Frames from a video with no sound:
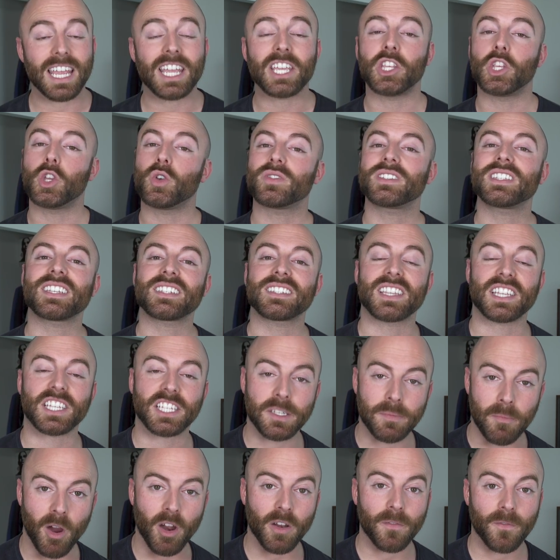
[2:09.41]
It uses the
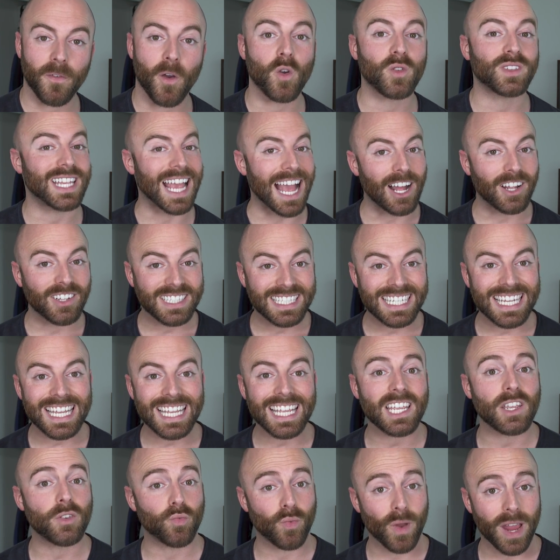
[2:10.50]
smartphone's
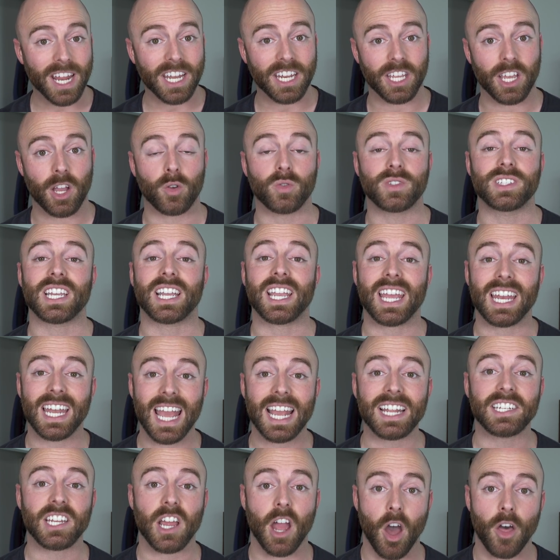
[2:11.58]
LTE radio to
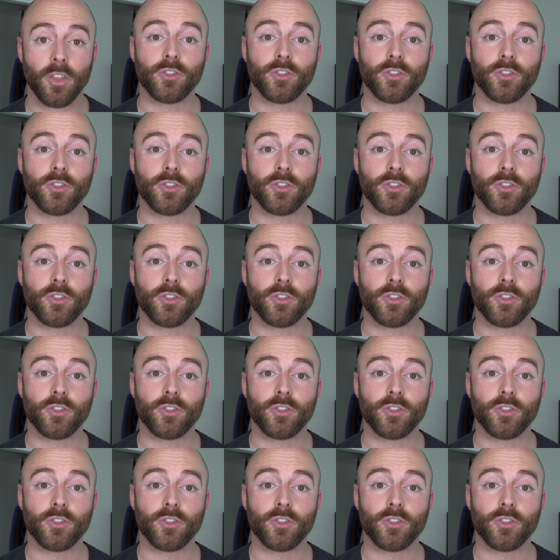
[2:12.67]
connect to